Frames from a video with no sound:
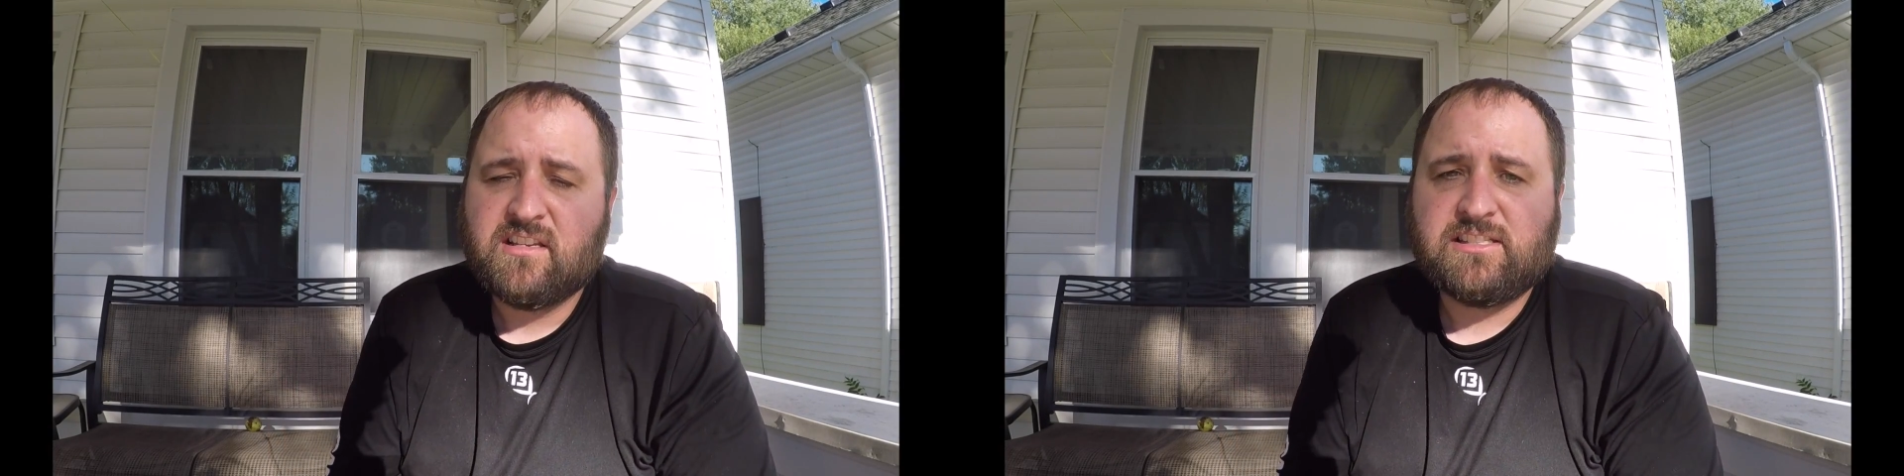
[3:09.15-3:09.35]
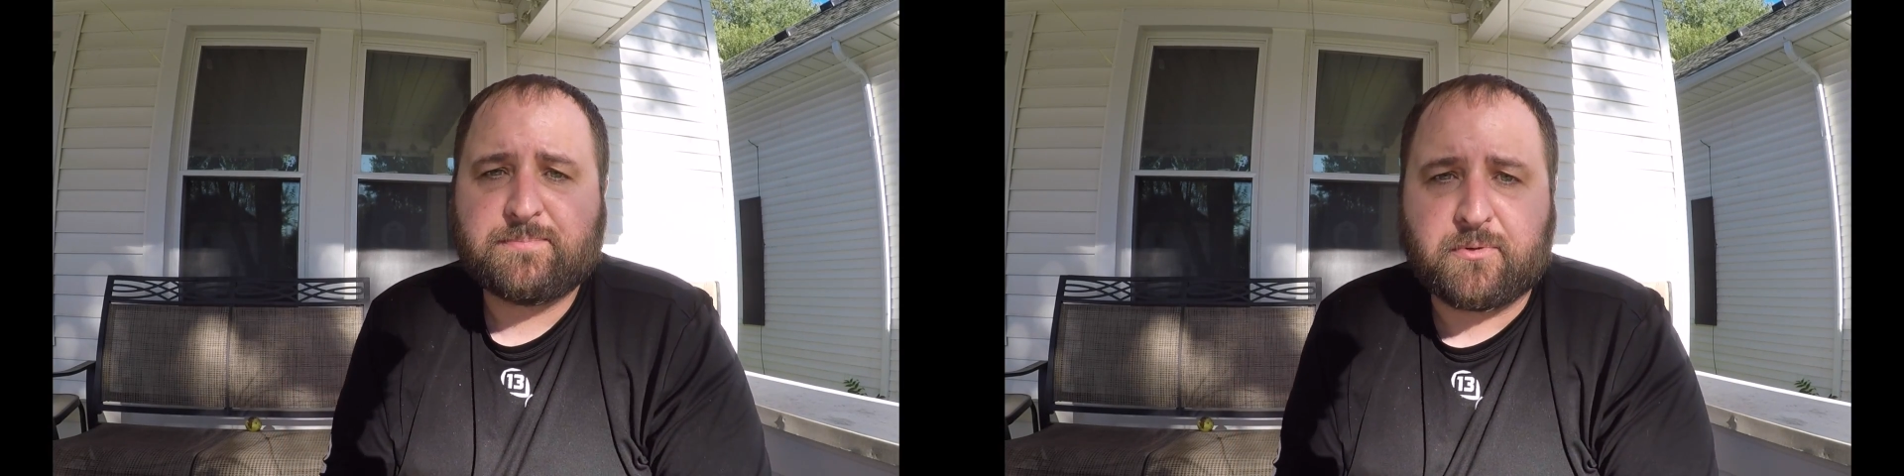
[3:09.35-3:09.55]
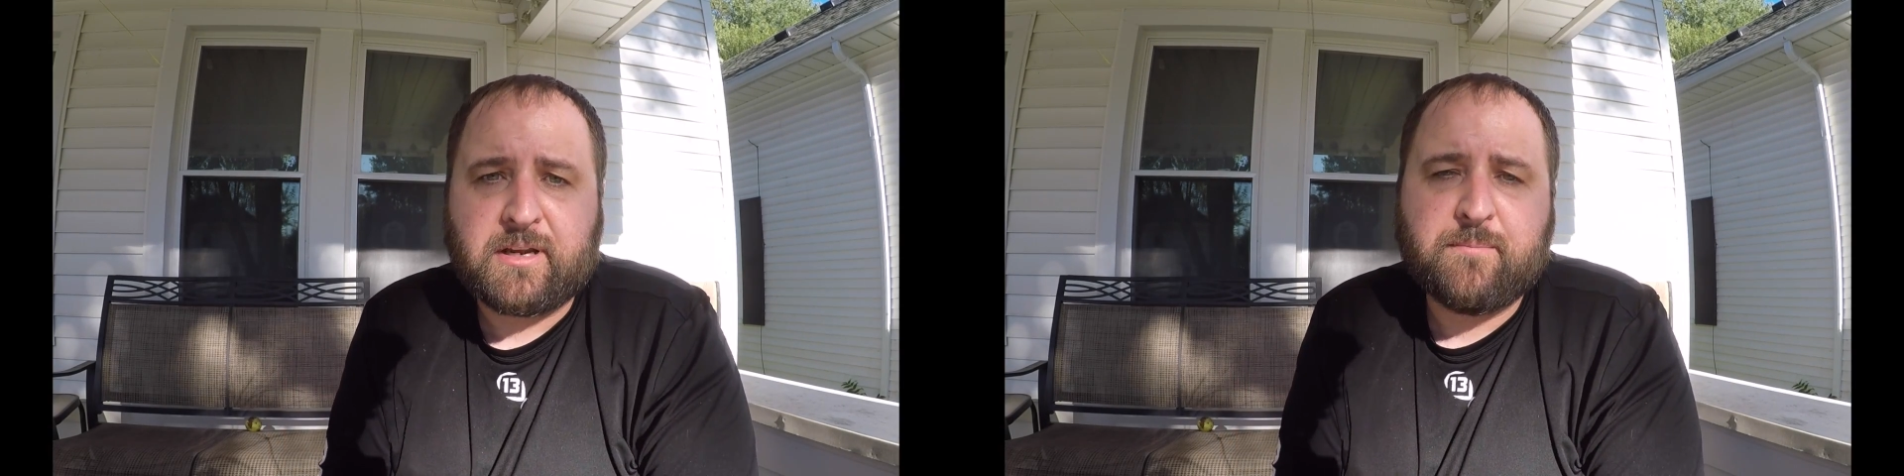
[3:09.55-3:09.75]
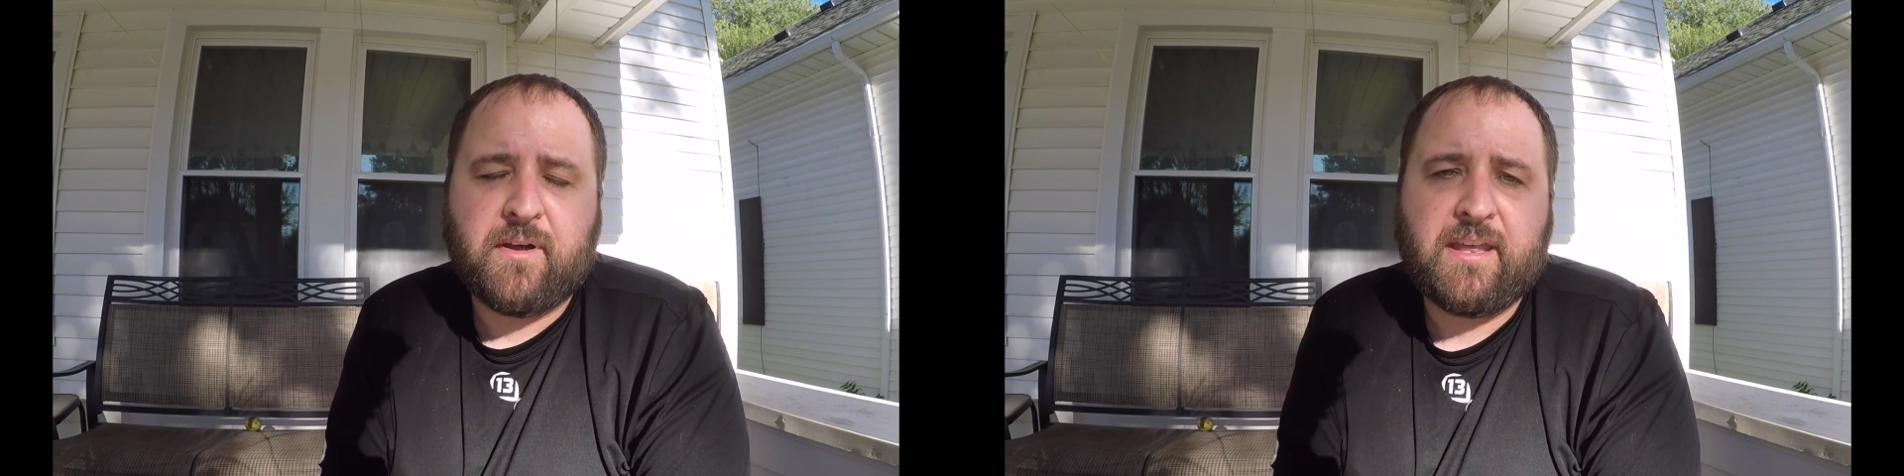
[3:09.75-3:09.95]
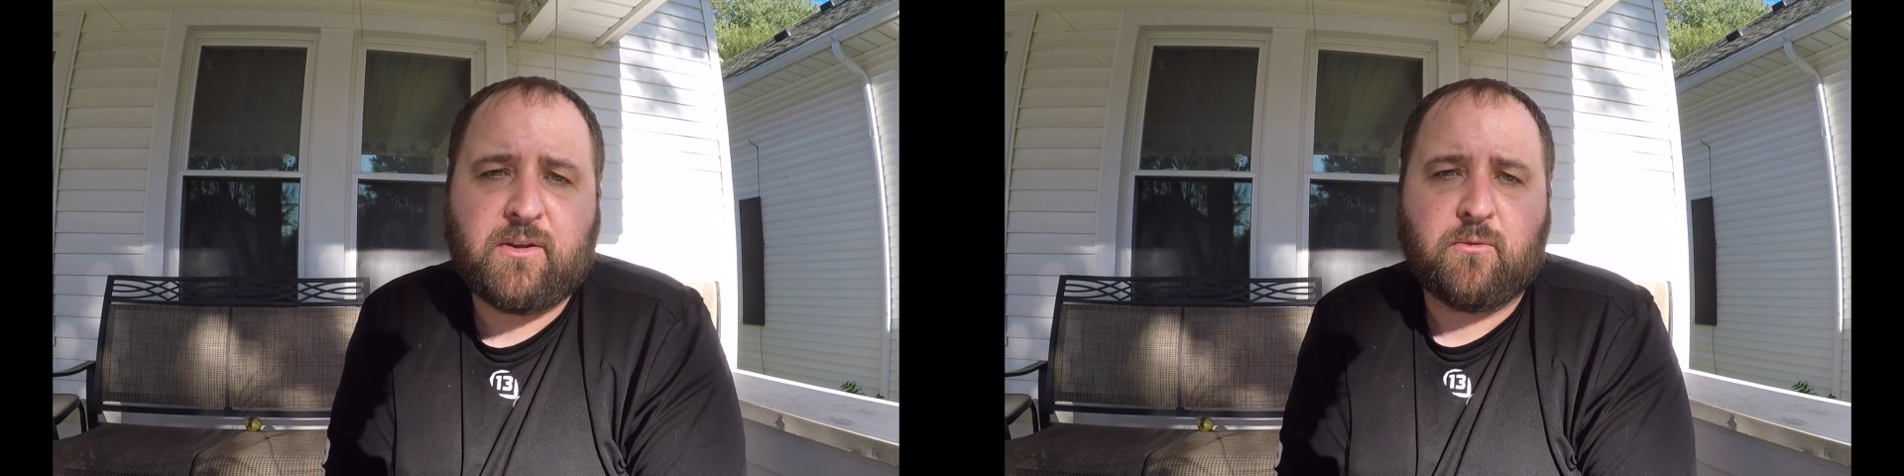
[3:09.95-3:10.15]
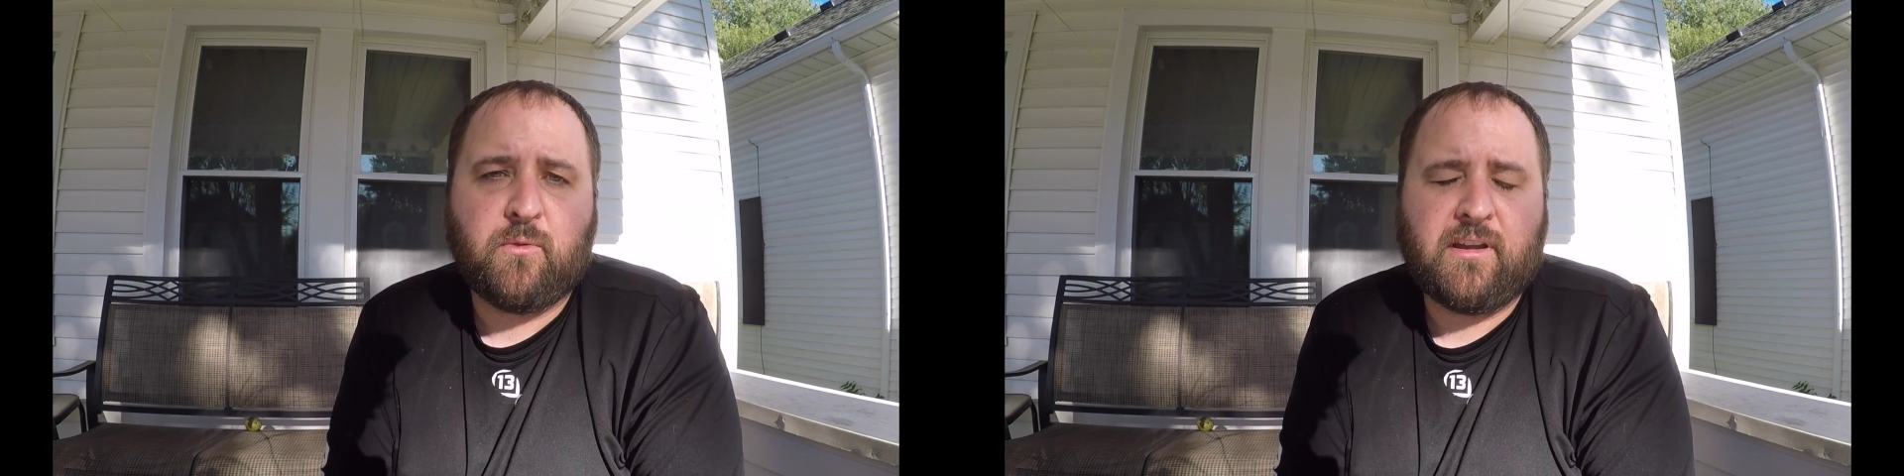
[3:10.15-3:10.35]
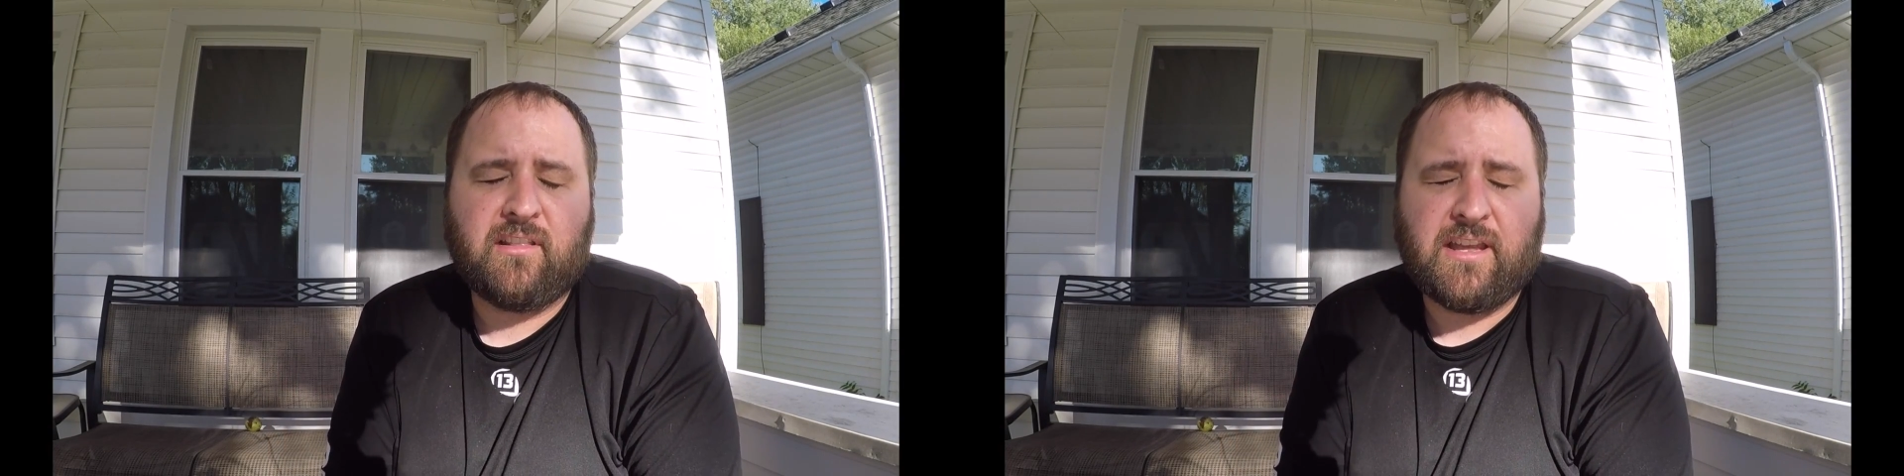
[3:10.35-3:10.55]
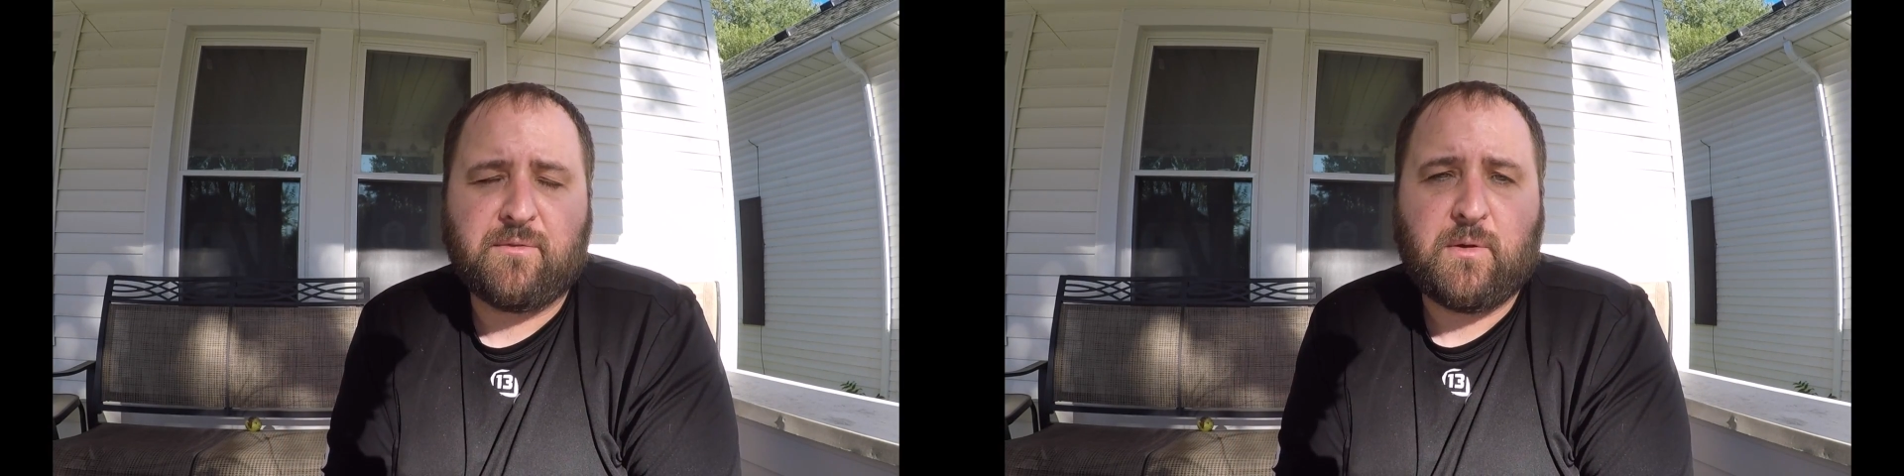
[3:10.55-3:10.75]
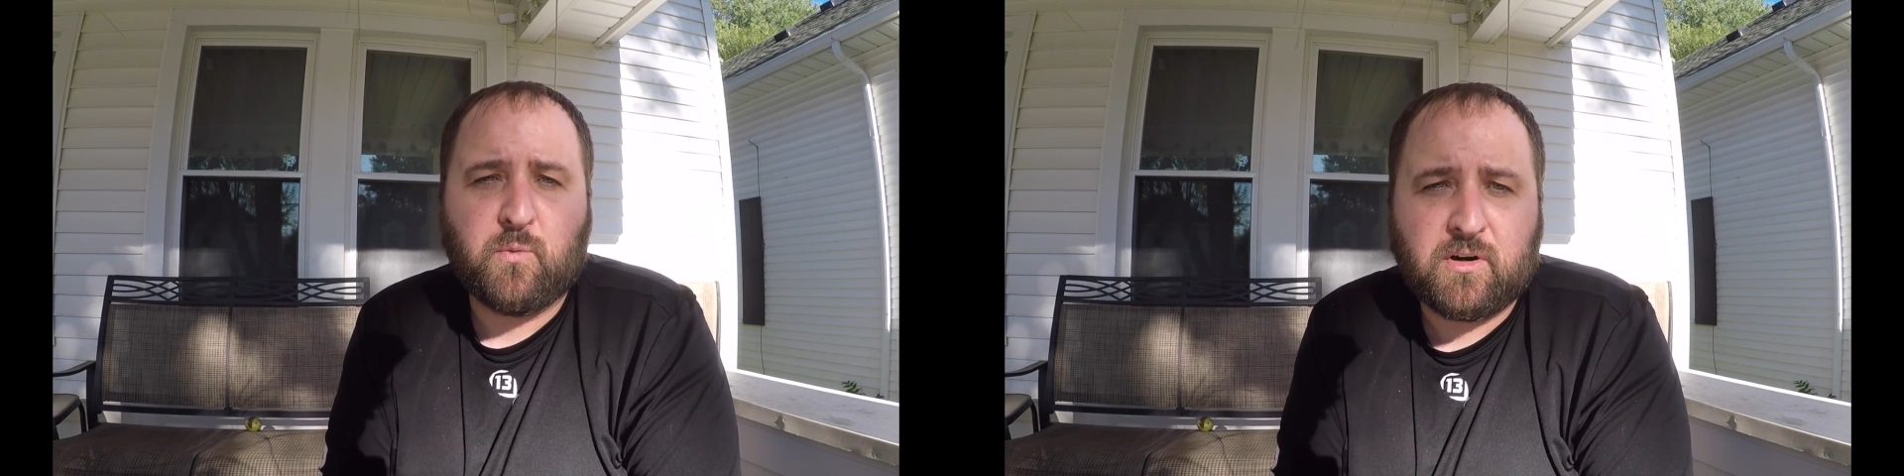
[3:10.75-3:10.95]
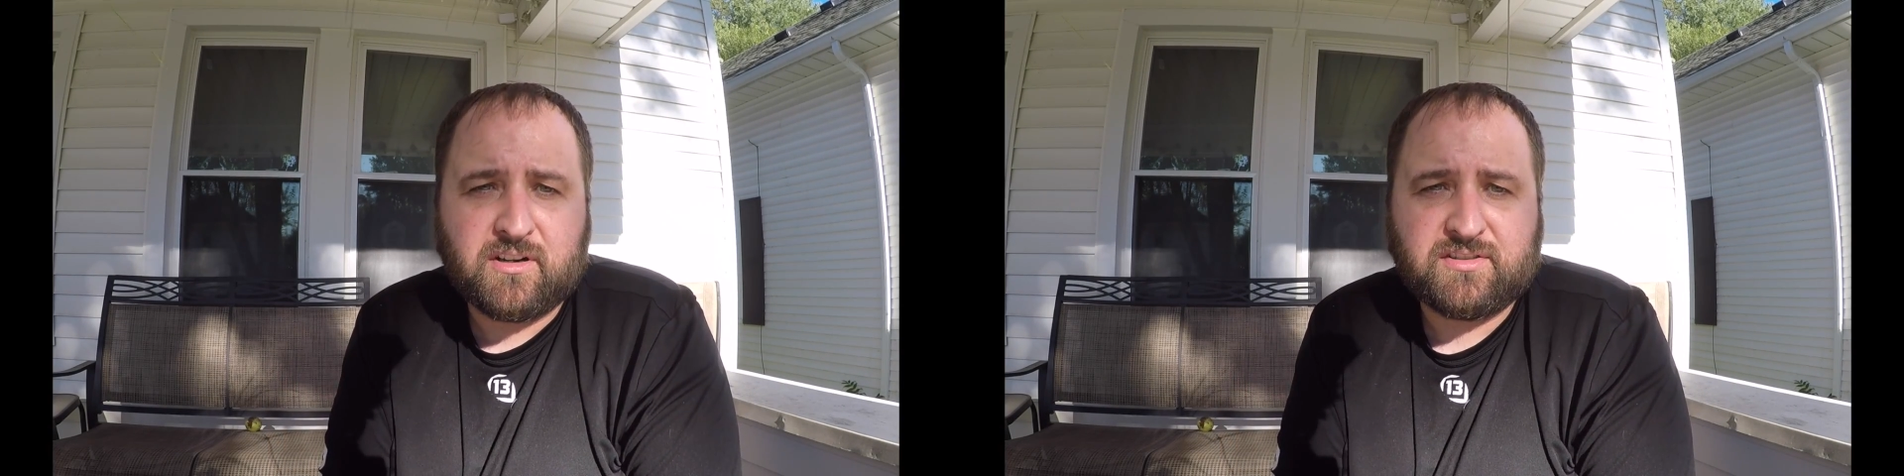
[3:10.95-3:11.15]
spring bite like we
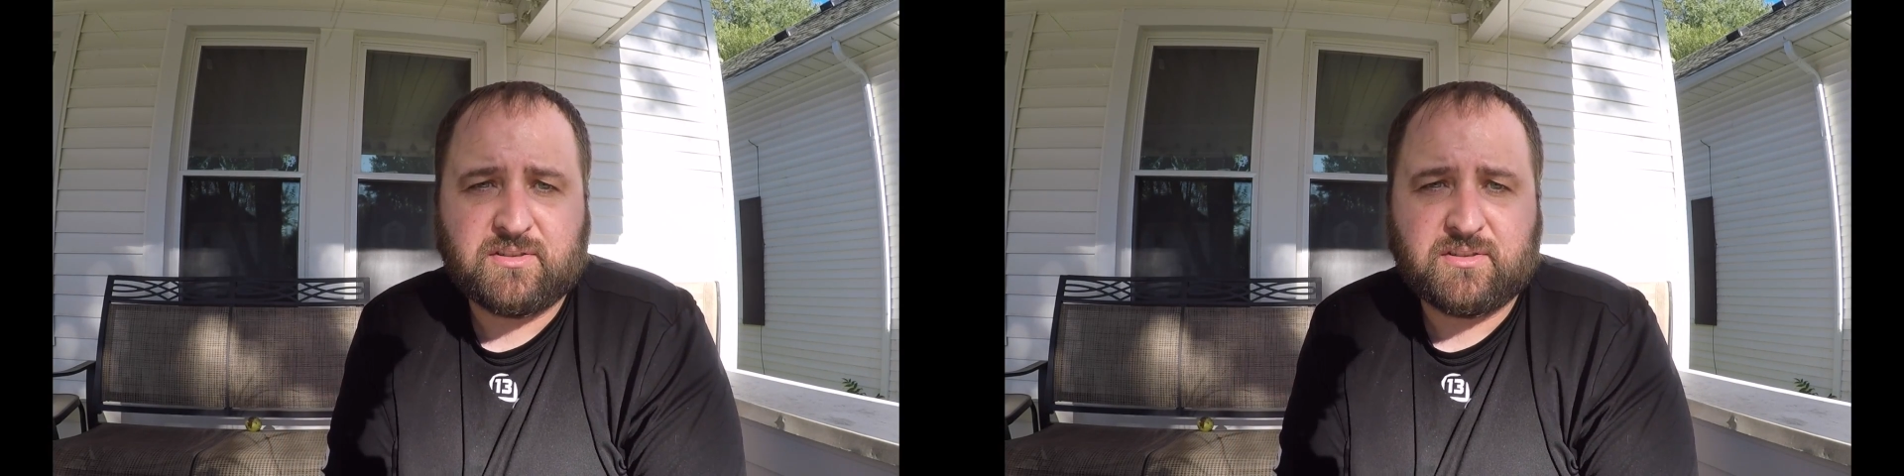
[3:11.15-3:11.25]
were,